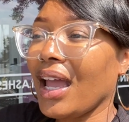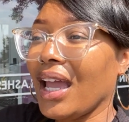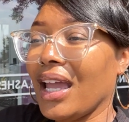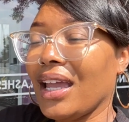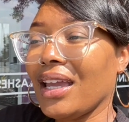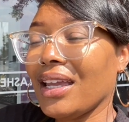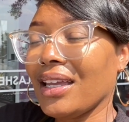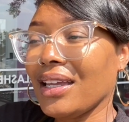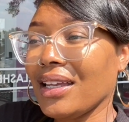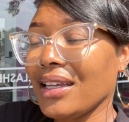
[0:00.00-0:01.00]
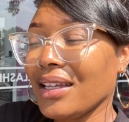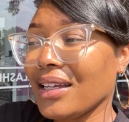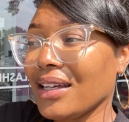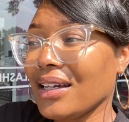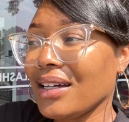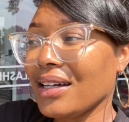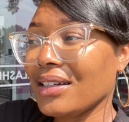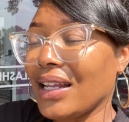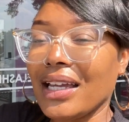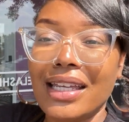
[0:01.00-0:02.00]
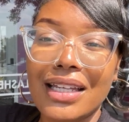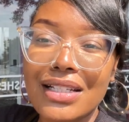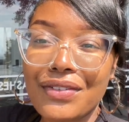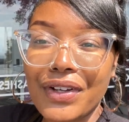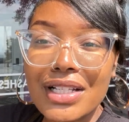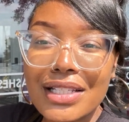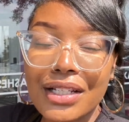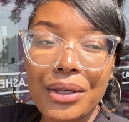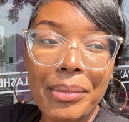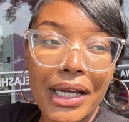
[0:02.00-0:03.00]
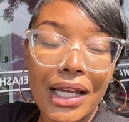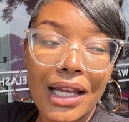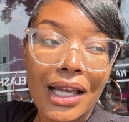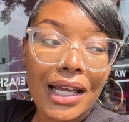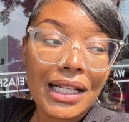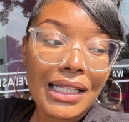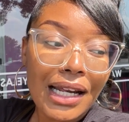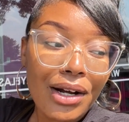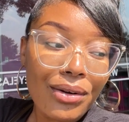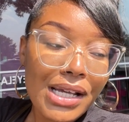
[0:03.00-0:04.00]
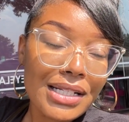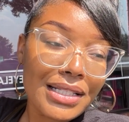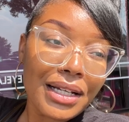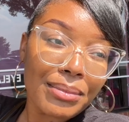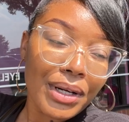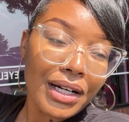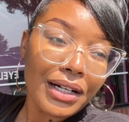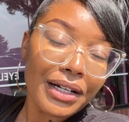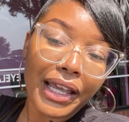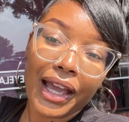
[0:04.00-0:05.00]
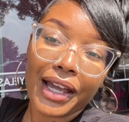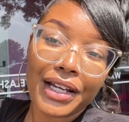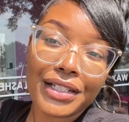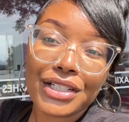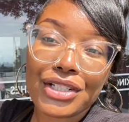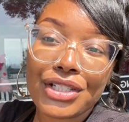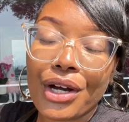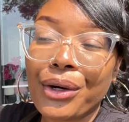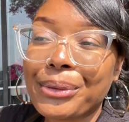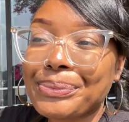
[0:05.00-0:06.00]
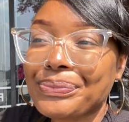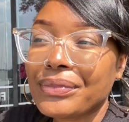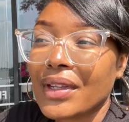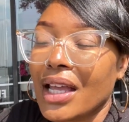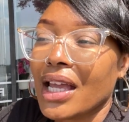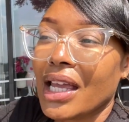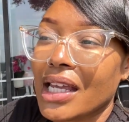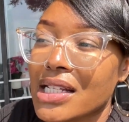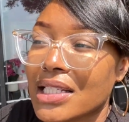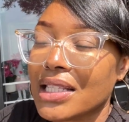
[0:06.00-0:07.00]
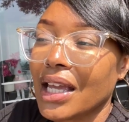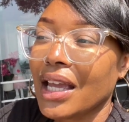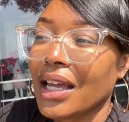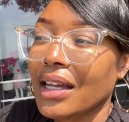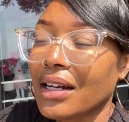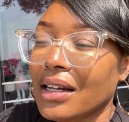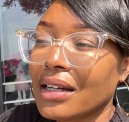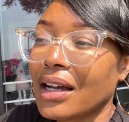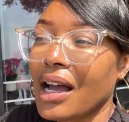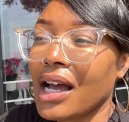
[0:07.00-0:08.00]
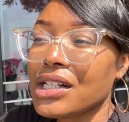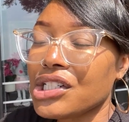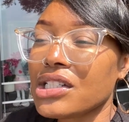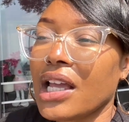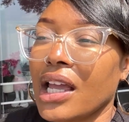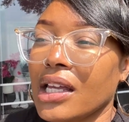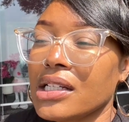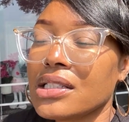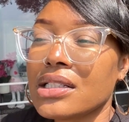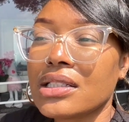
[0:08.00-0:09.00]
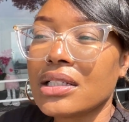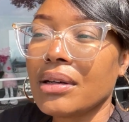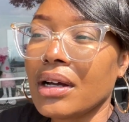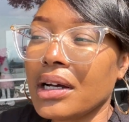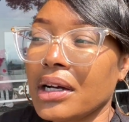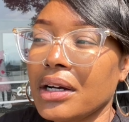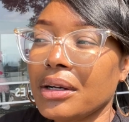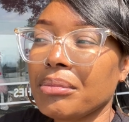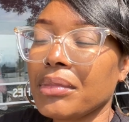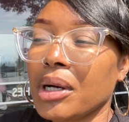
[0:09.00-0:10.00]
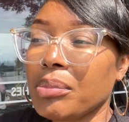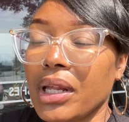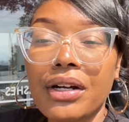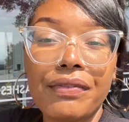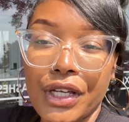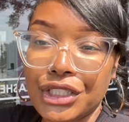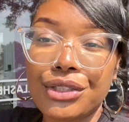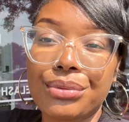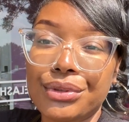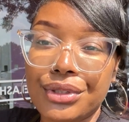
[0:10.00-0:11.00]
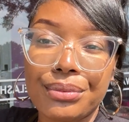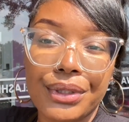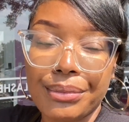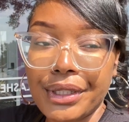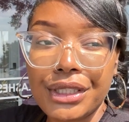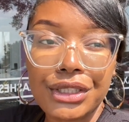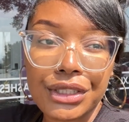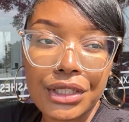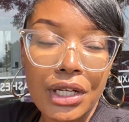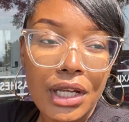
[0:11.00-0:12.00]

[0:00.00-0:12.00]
a like kids fun center, but they don't accept cash. So instead I just ate a plate of vegetables pretty much,